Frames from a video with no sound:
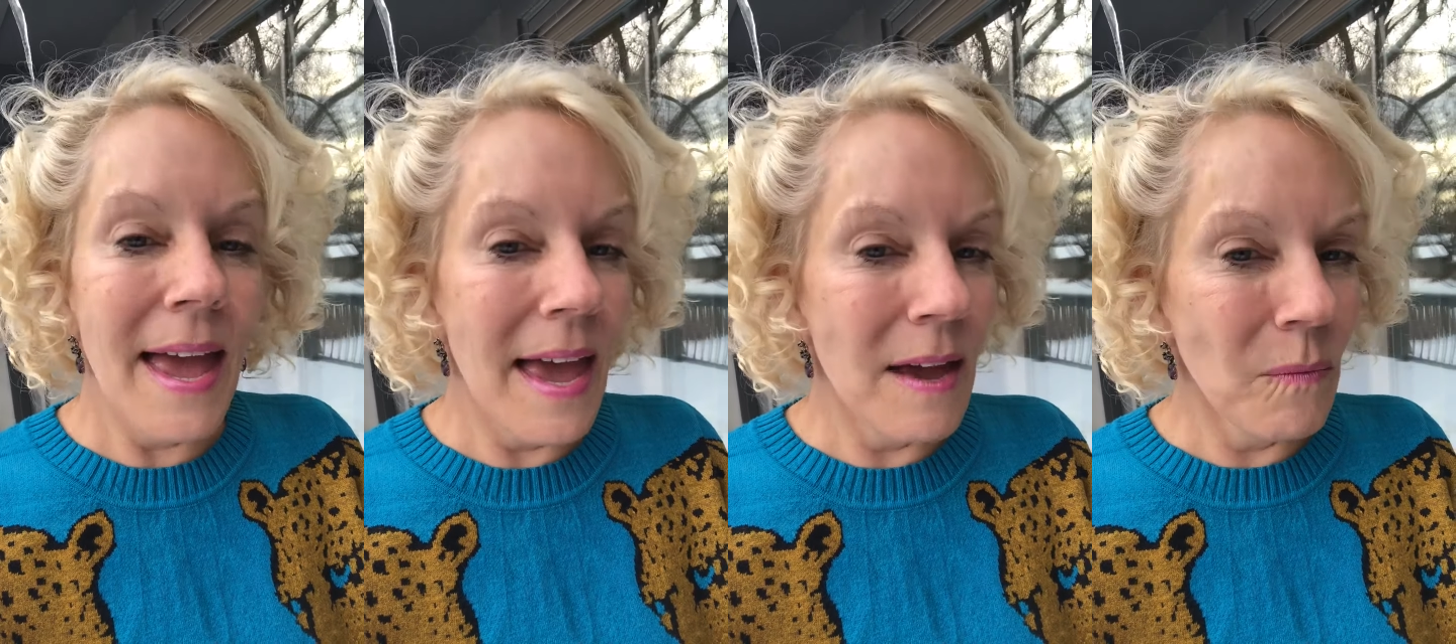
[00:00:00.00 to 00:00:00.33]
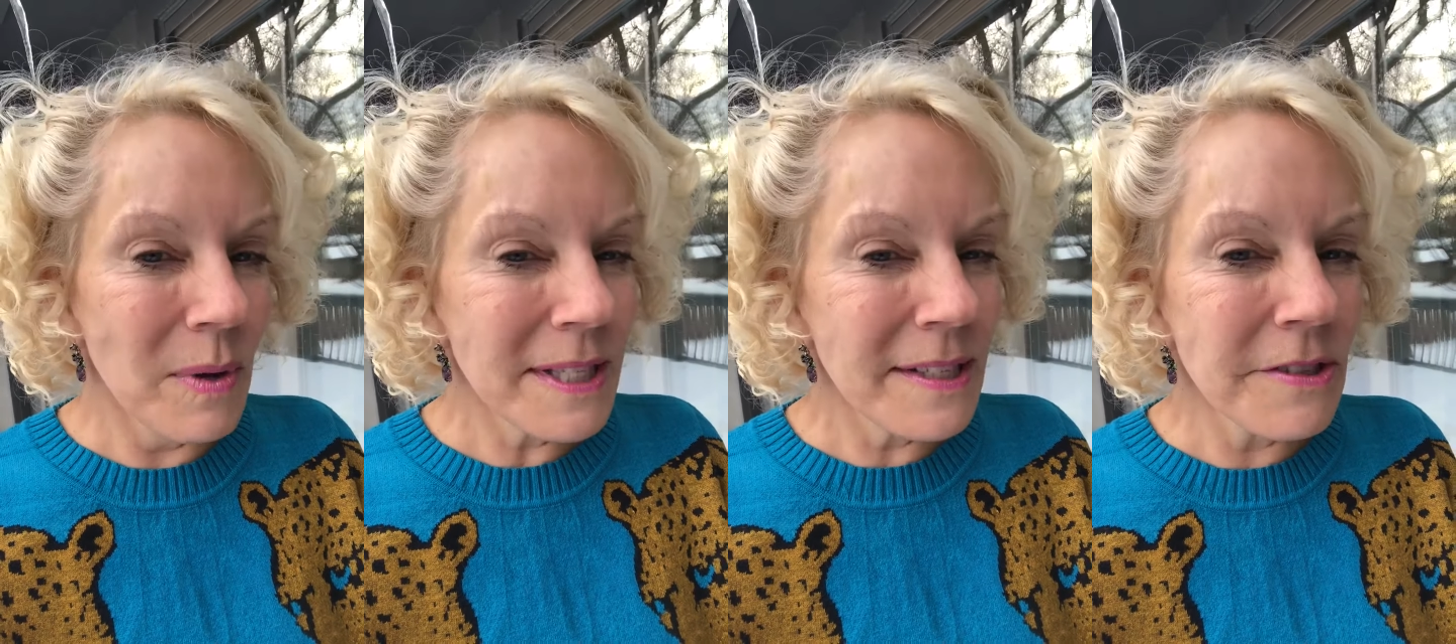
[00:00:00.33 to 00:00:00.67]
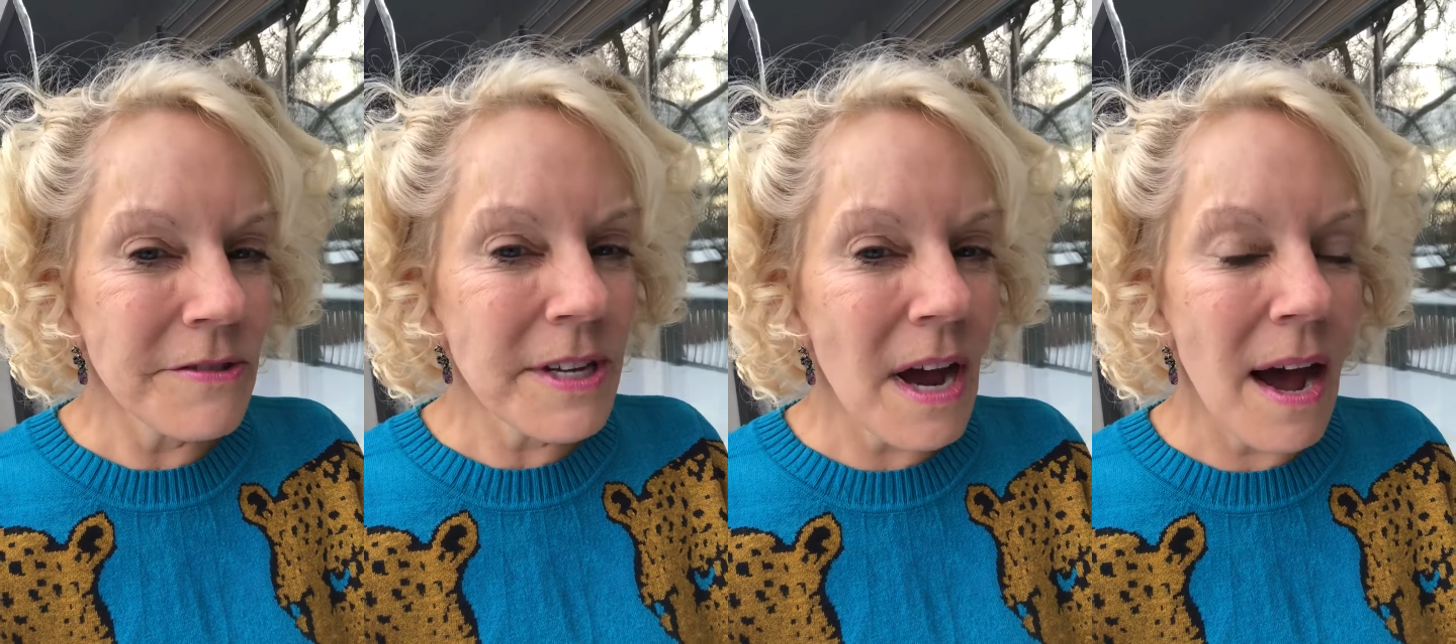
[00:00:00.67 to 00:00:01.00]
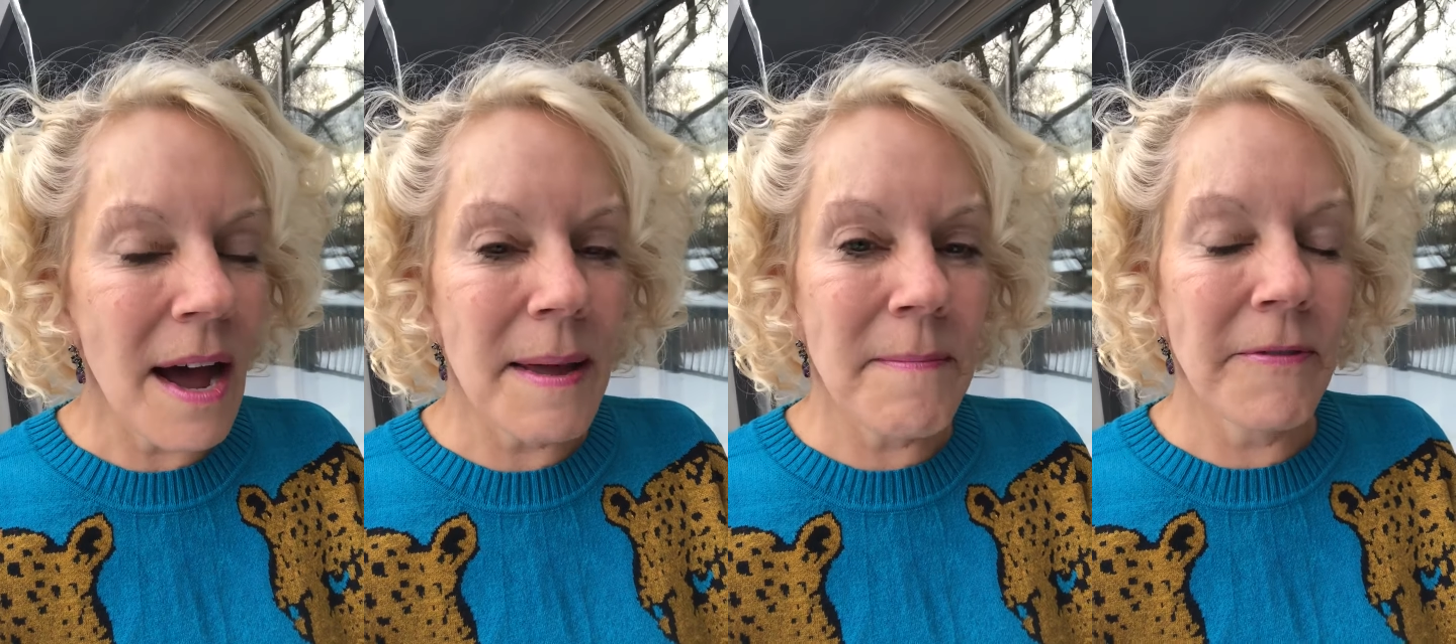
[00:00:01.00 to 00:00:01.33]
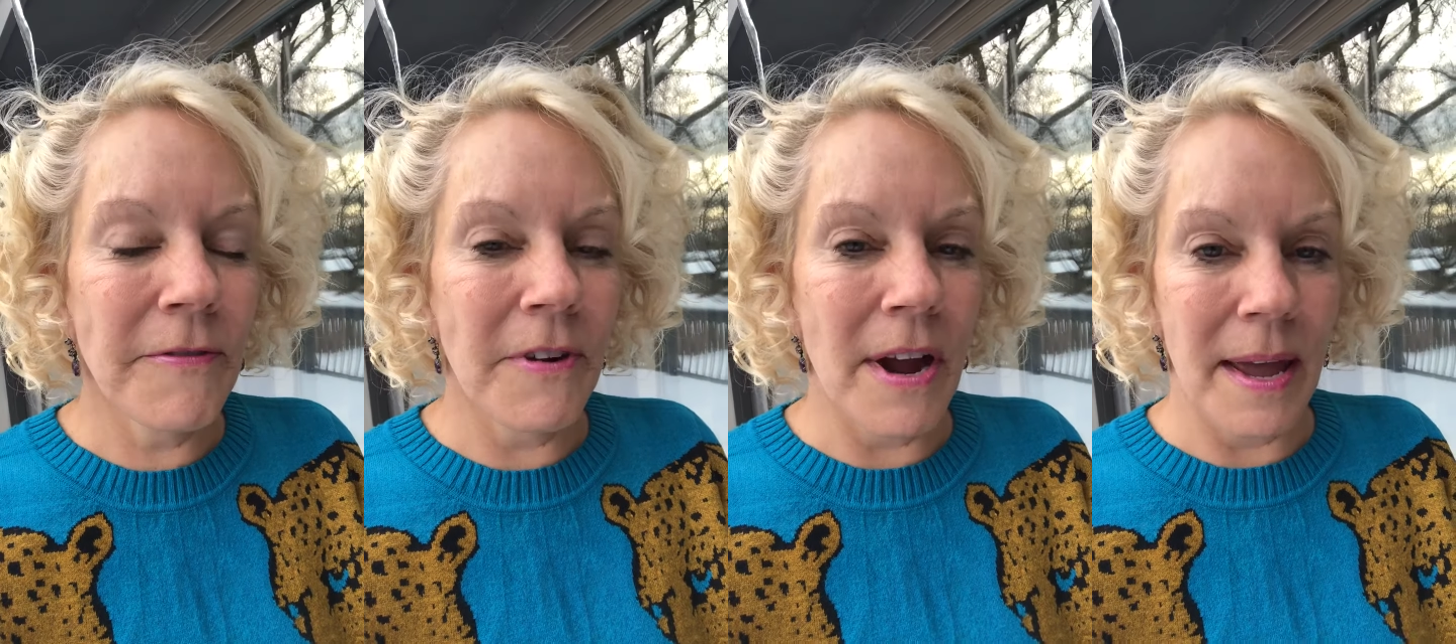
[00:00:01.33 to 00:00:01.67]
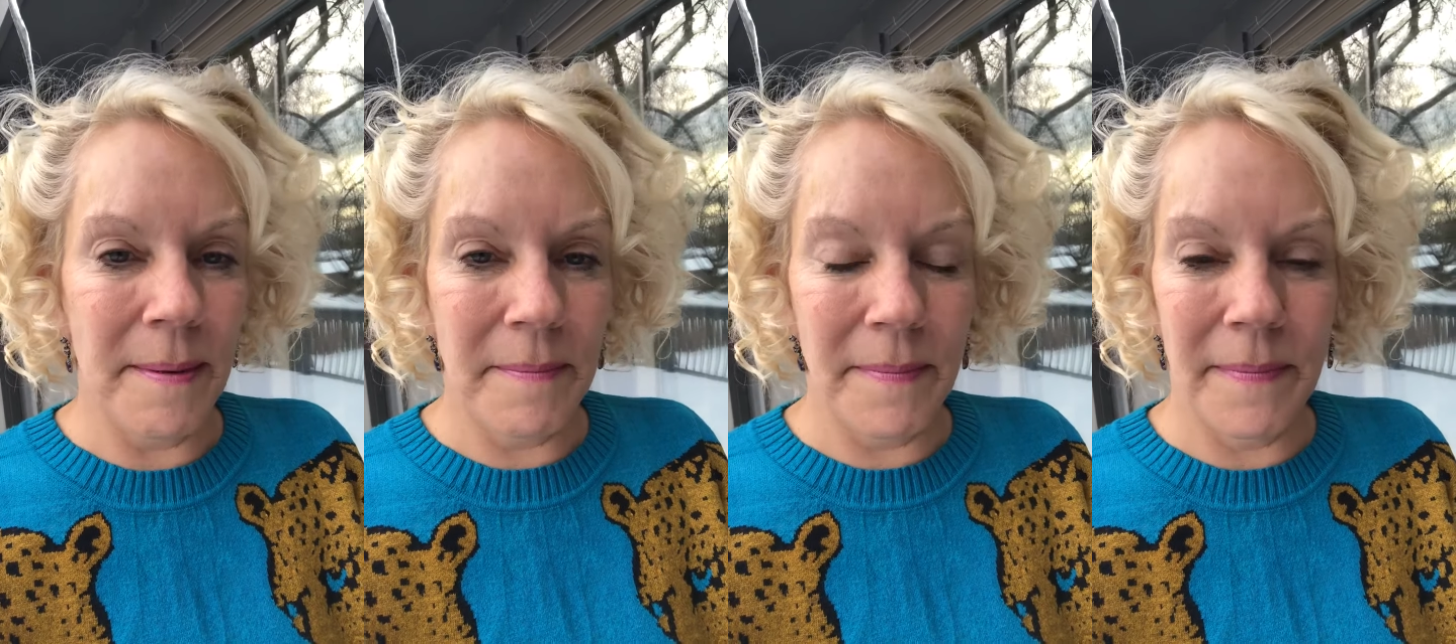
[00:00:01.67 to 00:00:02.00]
And what's your time
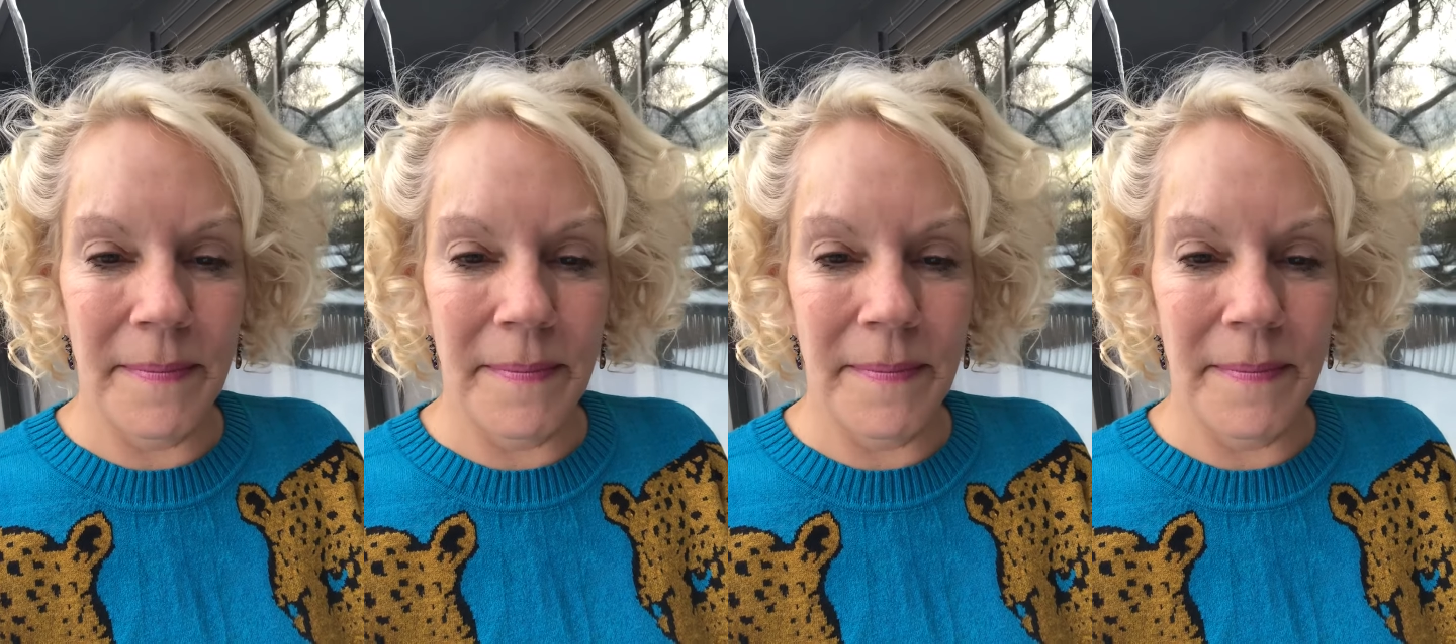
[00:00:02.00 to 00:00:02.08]
frame?